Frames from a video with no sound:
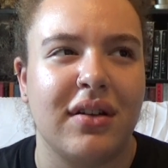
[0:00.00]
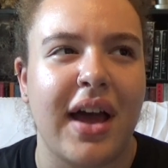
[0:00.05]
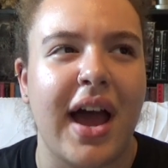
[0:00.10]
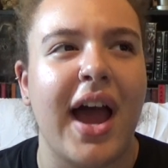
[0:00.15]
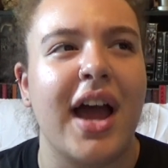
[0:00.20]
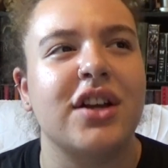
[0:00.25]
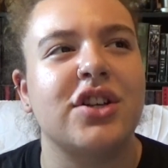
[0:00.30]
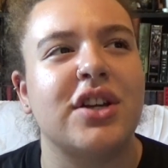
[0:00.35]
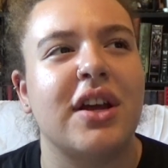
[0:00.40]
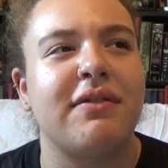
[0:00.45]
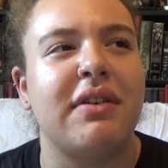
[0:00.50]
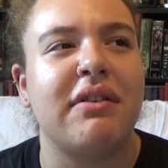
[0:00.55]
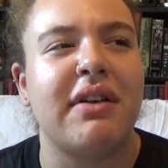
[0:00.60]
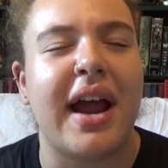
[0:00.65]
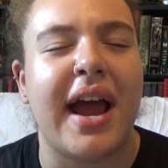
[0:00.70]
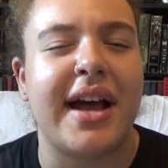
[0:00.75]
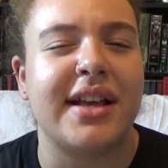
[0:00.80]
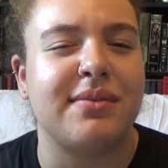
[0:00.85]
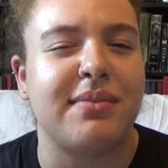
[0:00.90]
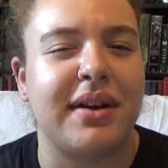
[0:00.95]
actually I've
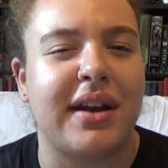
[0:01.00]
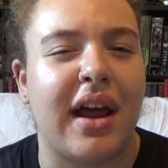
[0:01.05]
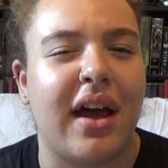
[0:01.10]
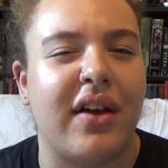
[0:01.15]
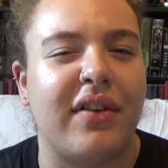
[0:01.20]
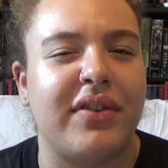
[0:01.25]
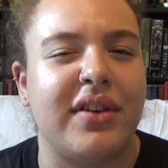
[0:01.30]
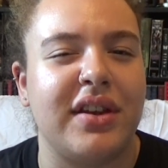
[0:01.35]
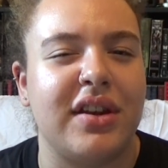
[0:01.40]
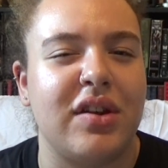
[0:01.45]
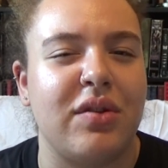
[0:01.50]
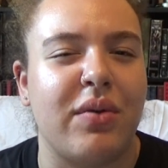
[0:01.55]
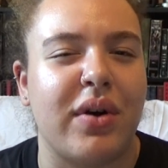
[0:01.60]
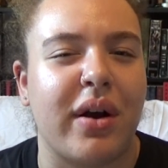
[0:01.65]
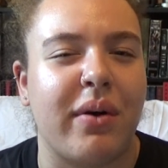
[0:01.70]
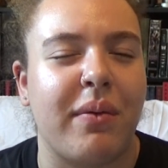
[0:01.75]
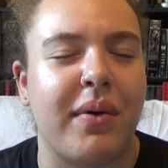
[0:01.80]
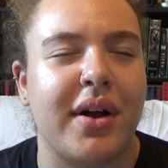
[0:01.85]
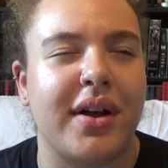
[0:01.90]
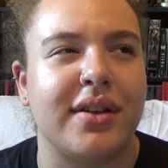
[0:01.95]
never asked my dad if he knew
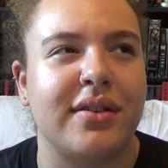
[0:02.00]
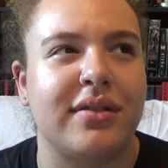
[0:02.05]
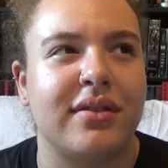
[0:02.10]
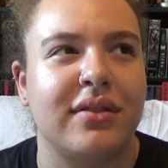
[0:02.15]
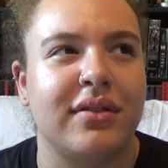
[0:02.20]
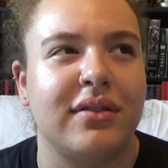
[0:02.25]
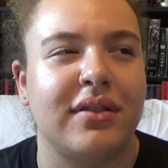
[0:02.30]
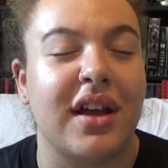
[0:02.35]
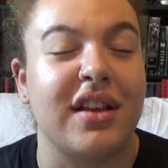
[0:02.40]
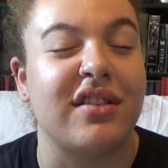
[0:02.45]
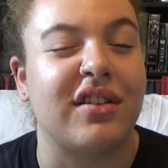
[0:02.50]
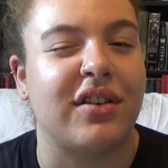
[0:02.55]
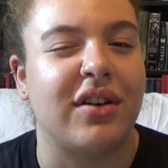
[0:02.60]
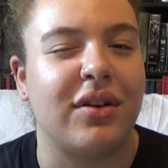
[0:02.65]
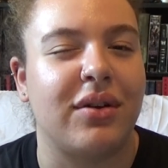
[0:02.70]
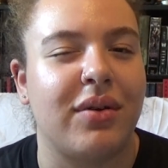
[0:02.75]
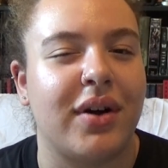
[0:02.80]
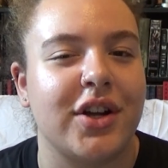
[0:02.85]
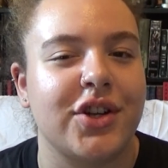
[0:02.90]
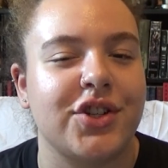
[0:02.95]
where it was. That's a
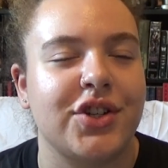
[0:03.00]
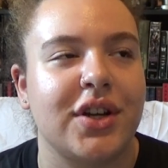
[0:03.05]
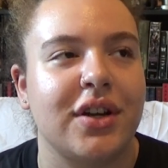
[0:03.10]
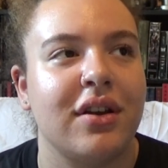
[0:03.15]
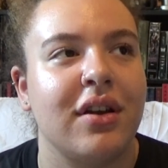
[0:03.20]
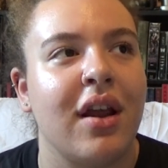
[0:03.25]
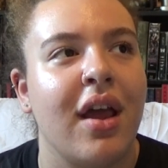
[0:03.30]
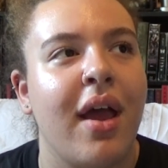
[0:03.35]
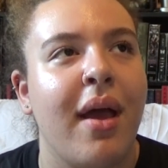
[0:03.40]
good question.